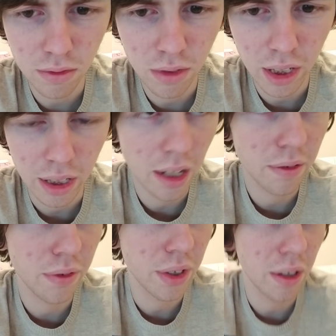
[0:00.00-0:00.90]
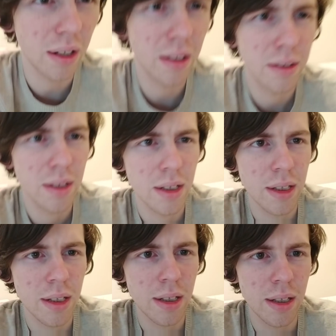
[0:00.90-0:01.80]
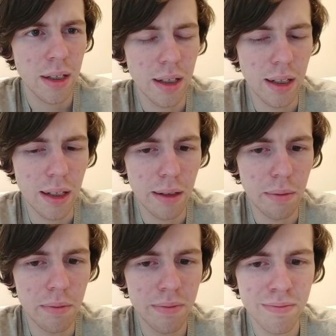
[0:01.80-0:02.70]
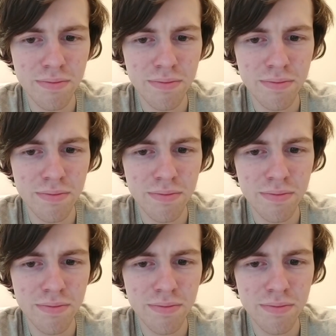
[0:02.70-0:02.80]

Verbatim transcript: really love the guy. Um,